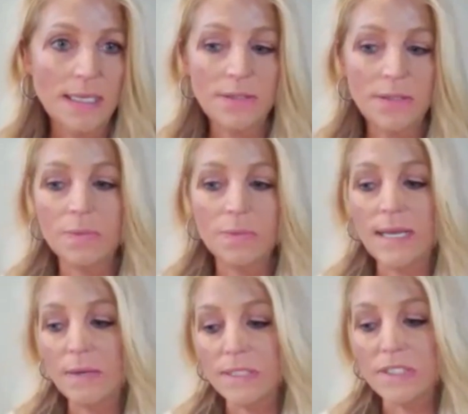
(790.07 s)
And
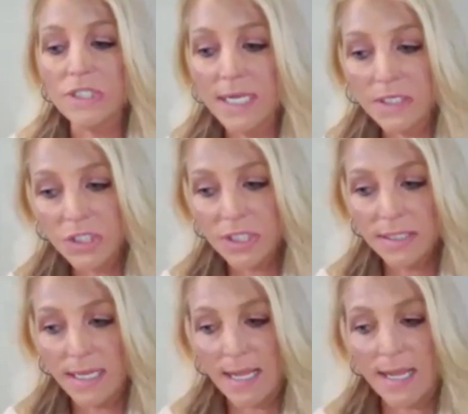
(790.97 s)
that
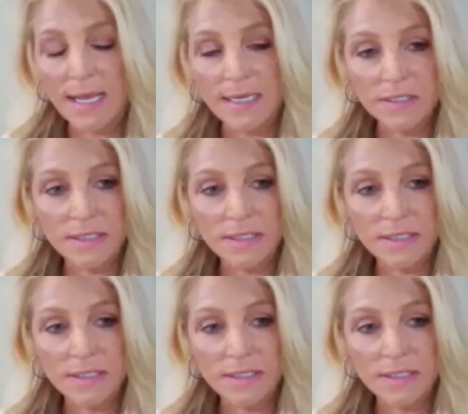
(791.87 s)
rejection added